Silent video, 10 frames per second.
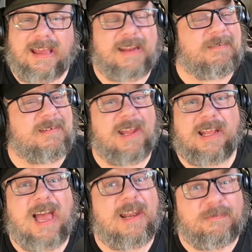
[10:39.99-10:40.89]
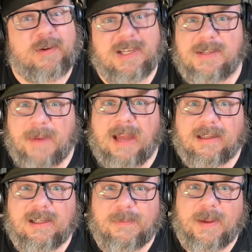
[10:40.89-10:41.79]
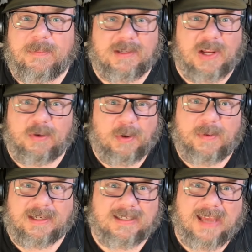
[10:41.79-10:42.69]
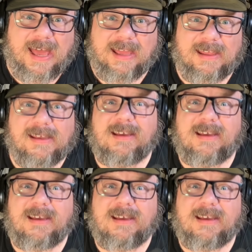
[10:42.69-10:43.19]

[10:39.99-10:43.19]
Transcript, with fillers: it it kind of freaks them out a little bit because I don't know what to say.